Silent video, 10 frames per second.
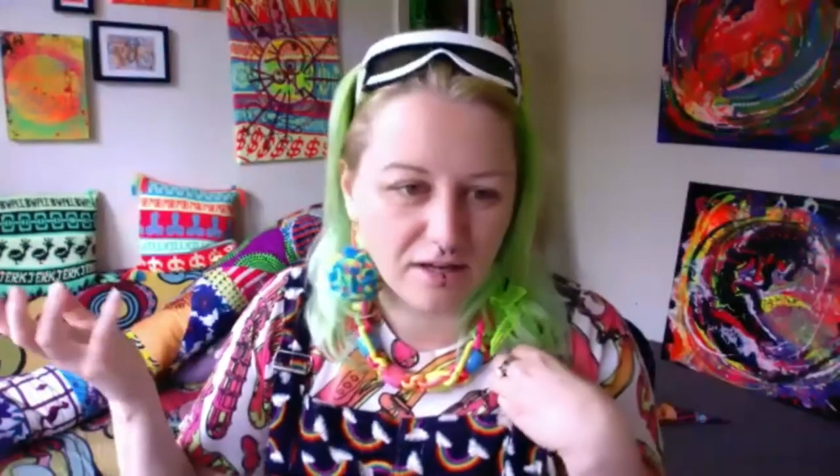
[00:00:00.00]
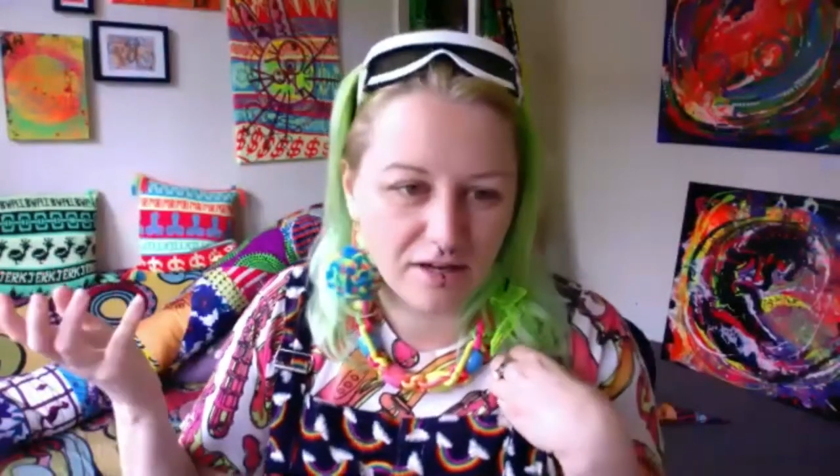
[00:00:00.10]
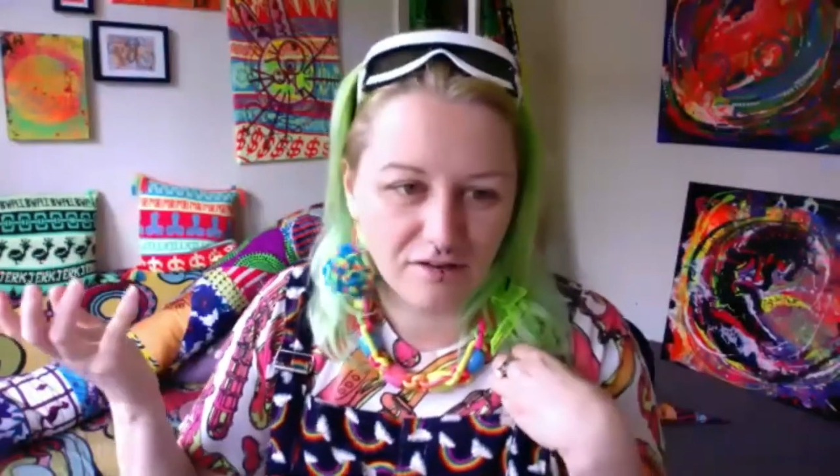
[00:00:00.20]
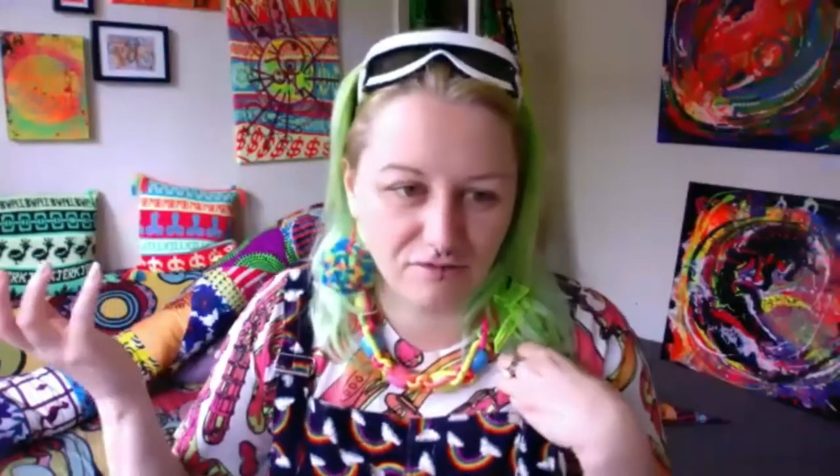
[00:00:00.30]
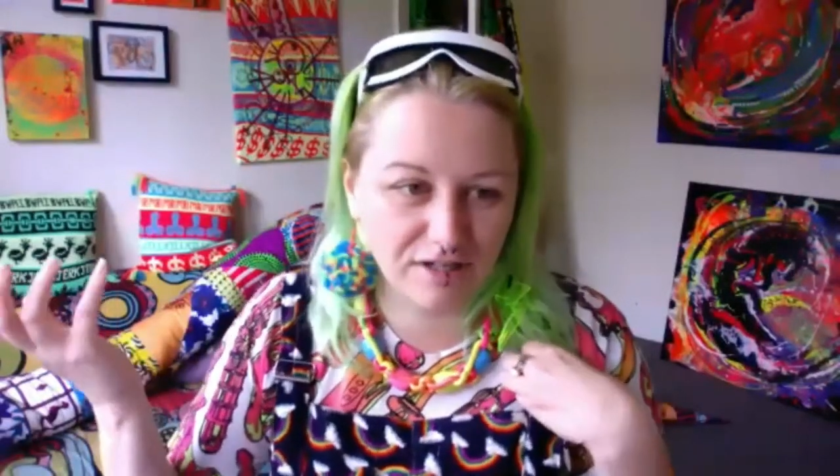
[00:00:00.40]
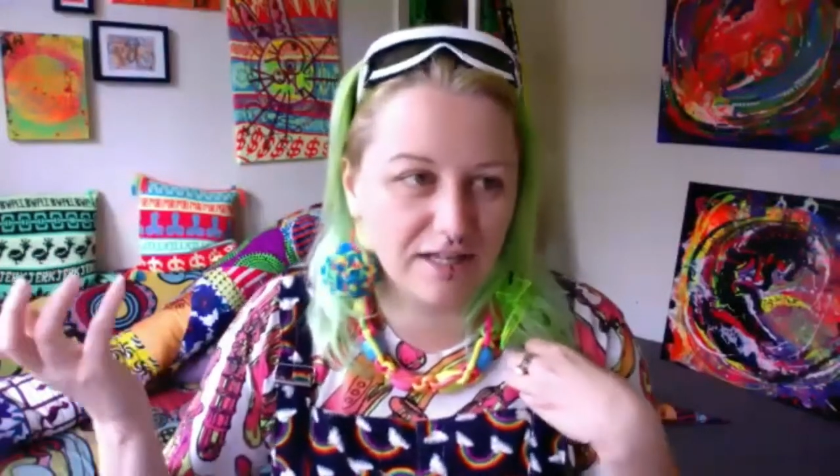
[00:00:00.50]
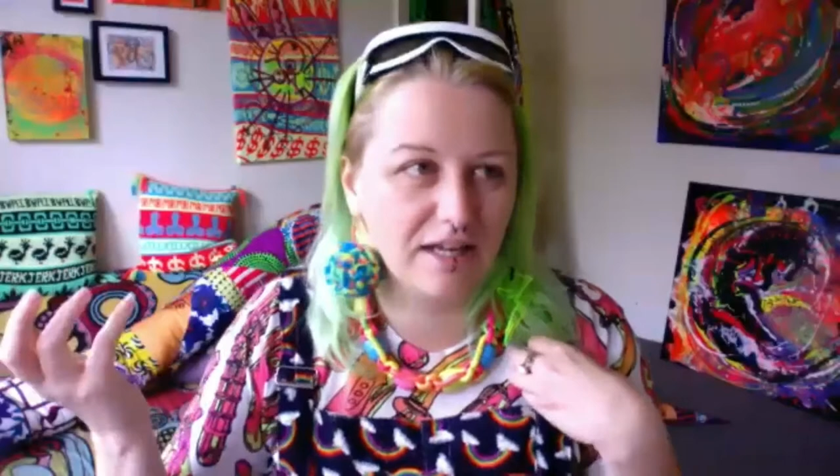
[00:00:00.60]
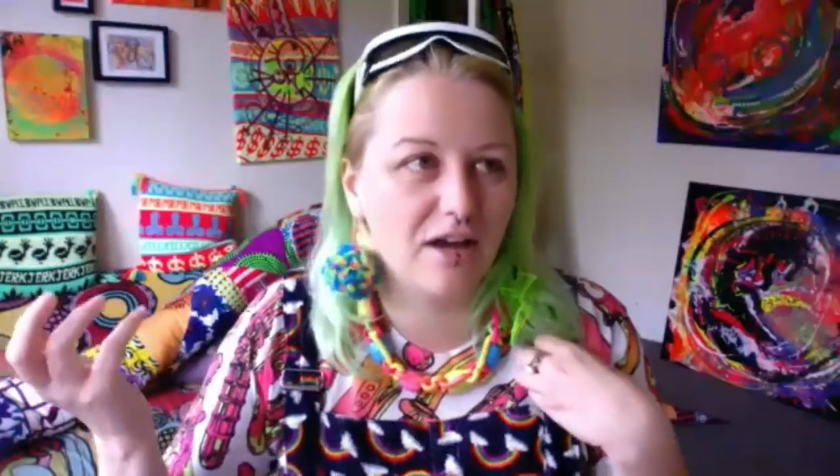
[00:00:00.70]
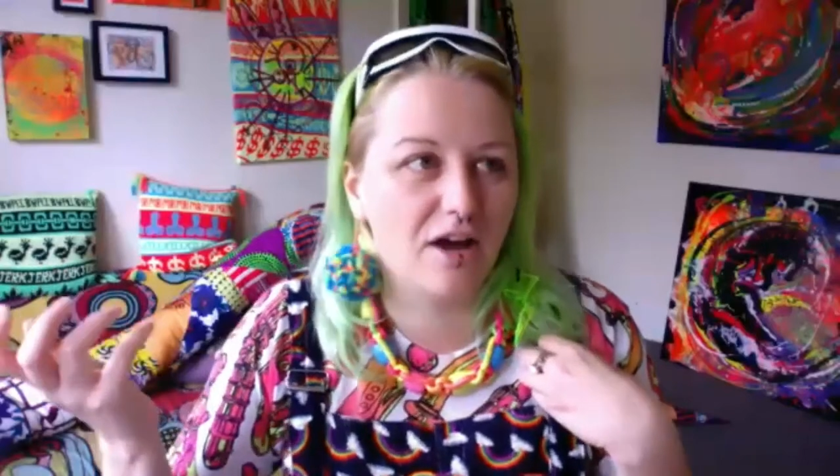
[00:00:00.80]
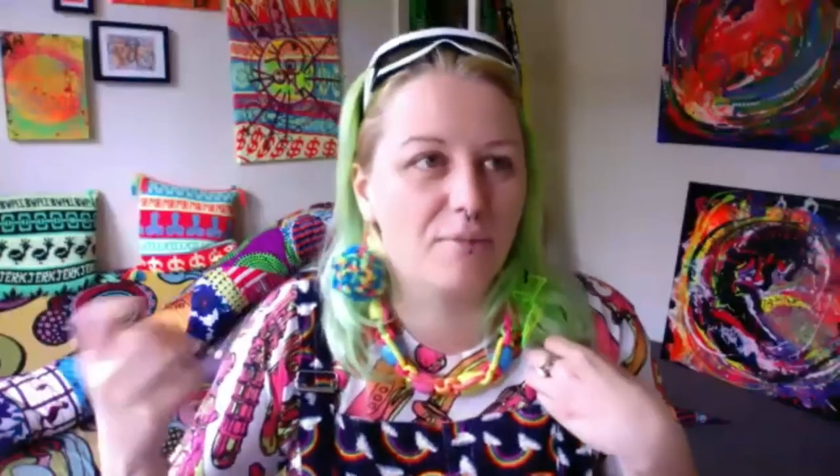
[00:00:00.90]
really
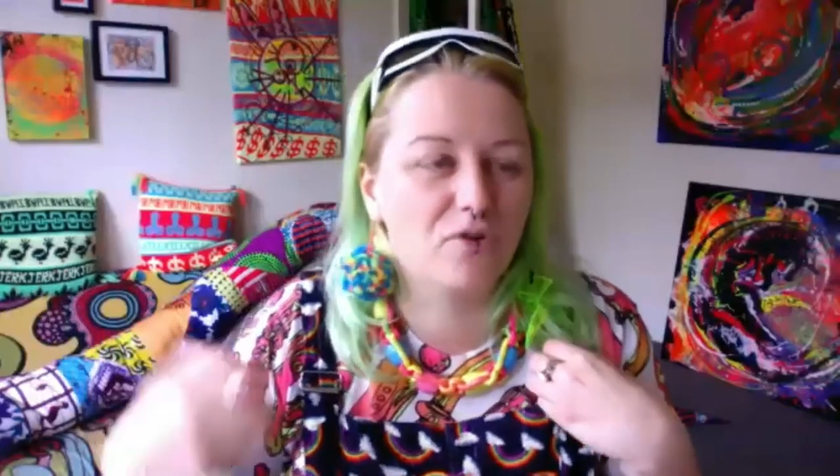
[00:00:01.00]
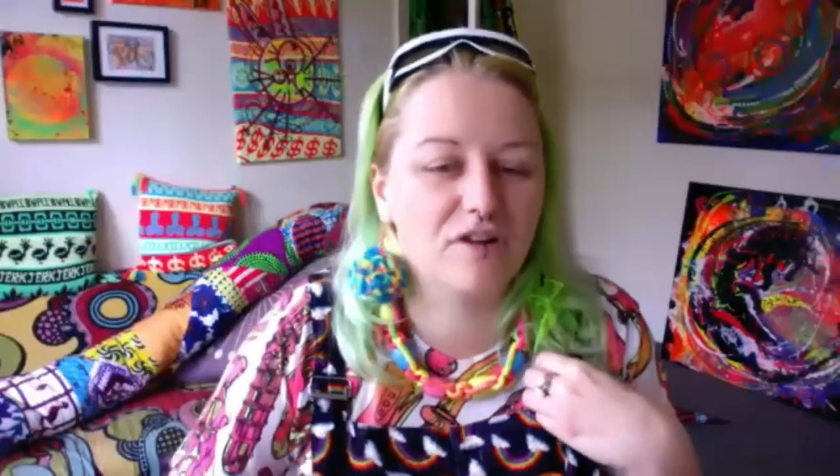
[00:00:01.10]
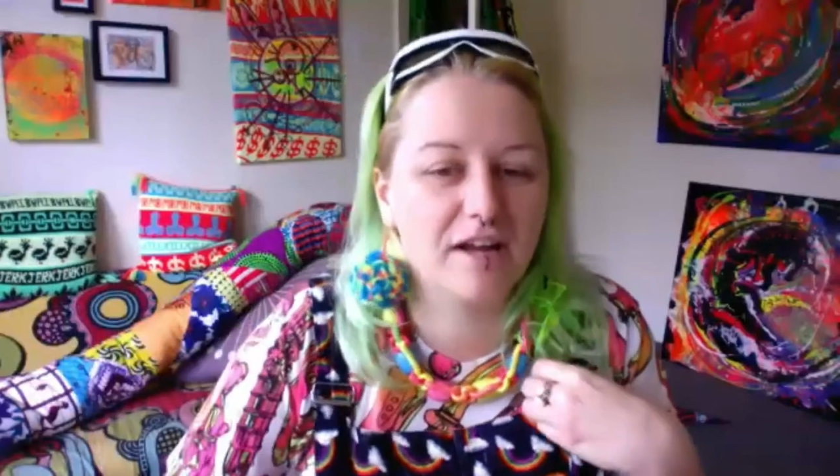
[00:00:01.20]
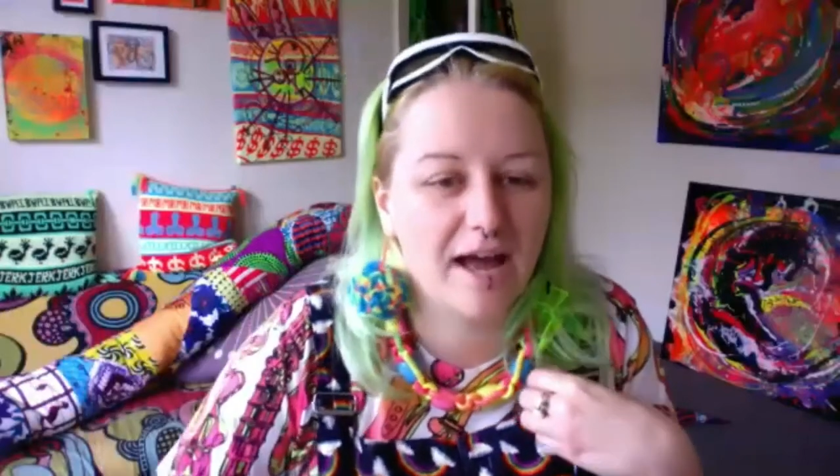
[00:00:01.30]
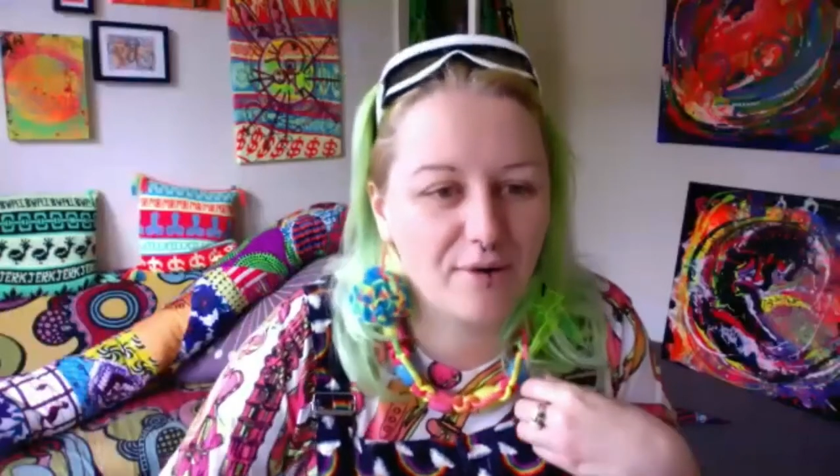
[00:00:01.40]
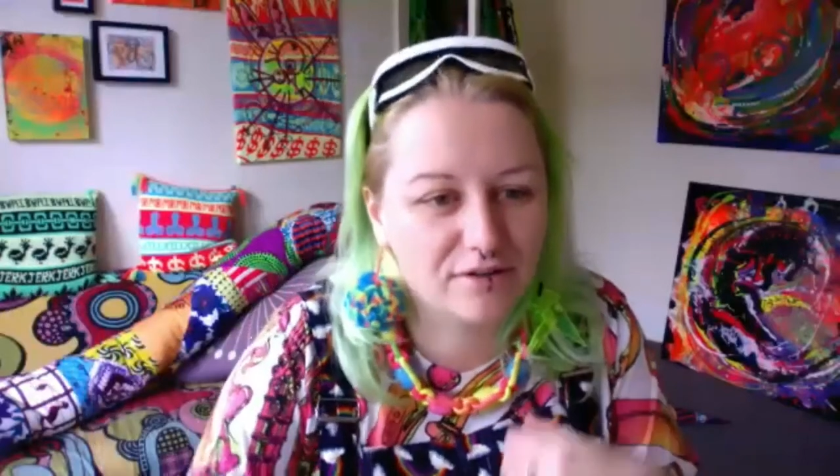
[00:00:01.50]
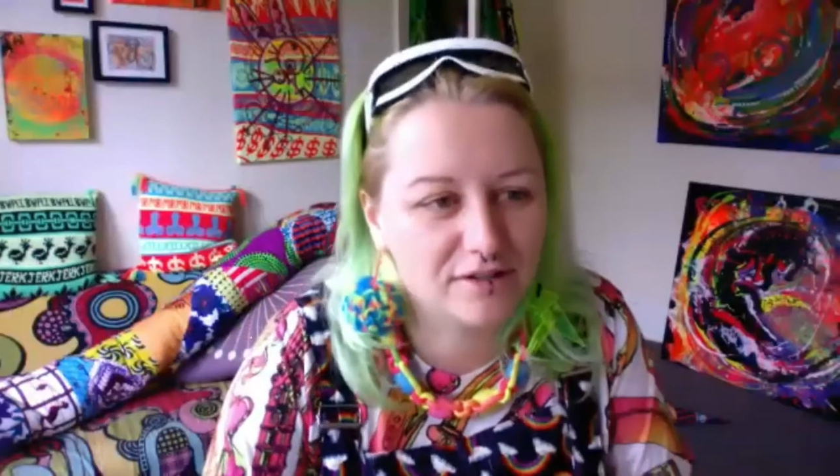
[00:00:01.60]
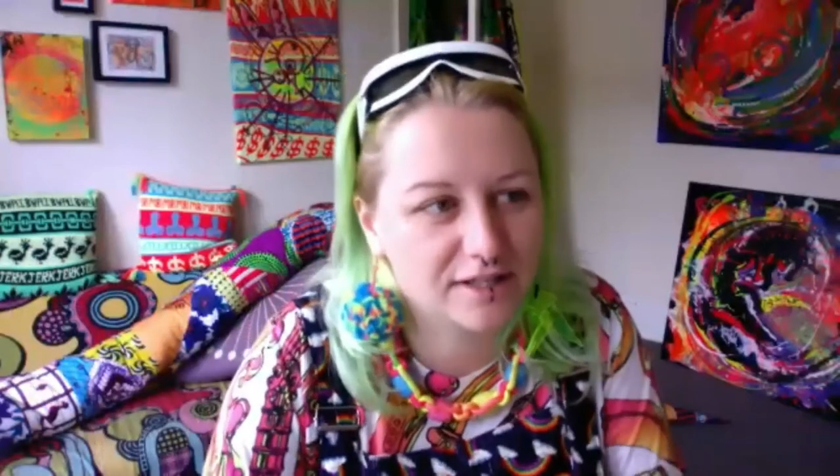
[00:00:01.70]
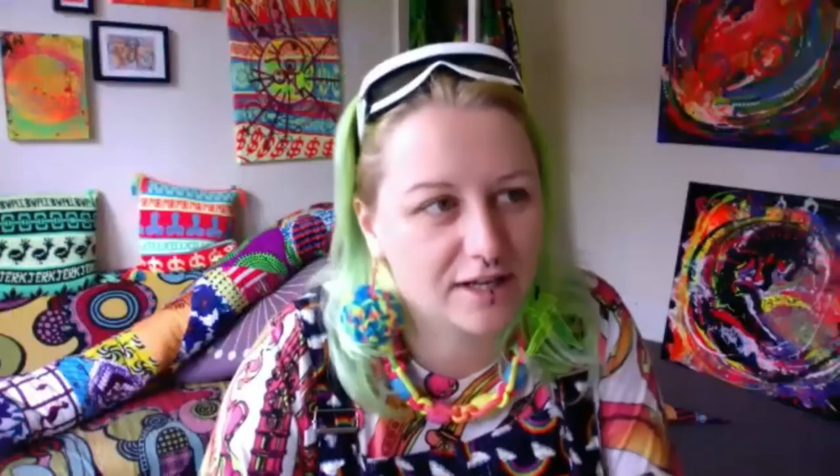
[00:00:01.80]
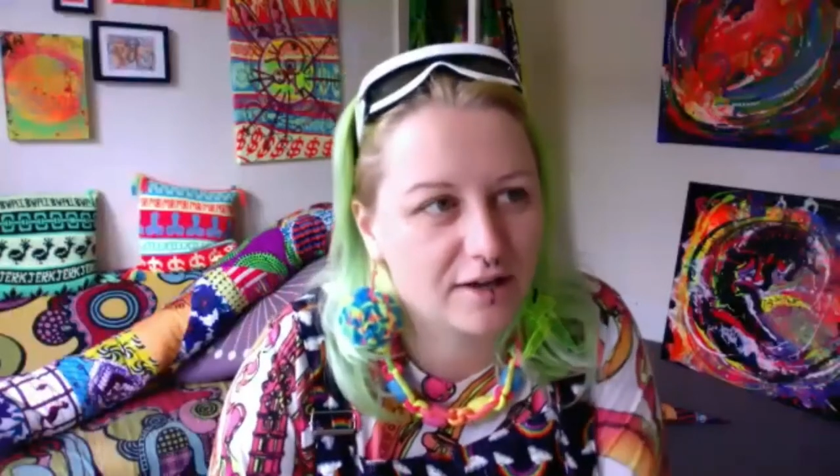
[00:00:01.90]
great how it does that,